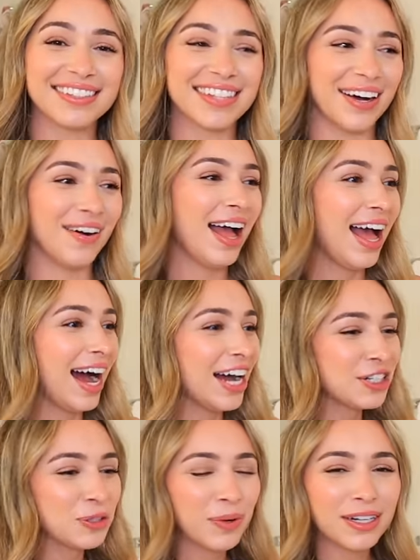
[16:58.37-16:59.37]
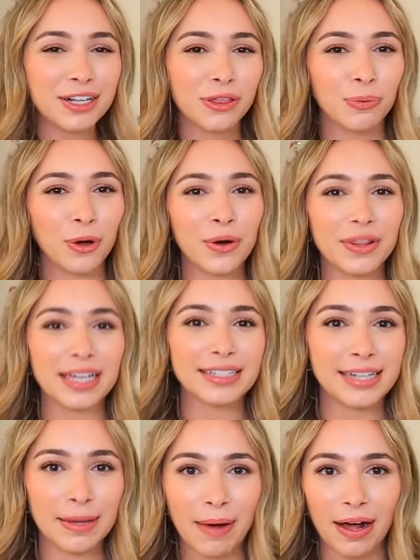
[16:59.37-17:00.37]
So I just wanted to throw that
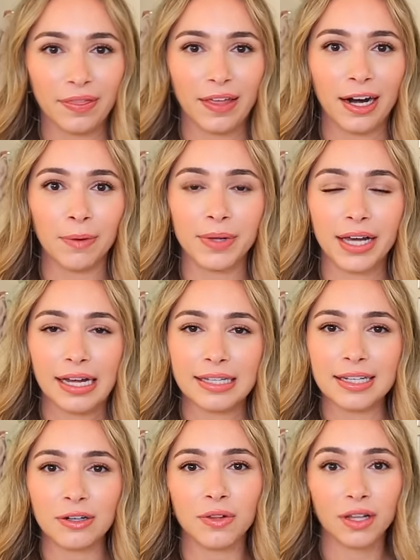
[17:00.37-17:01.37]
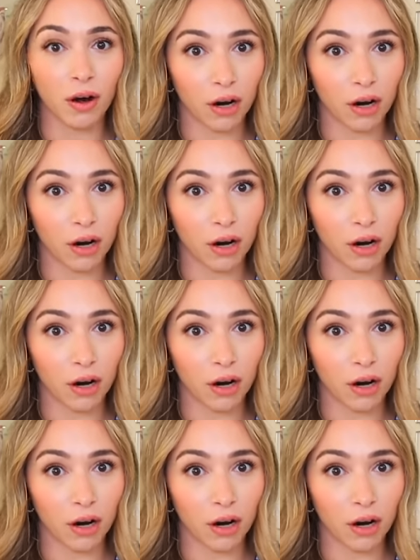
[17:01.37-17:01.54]
tip out there because I know that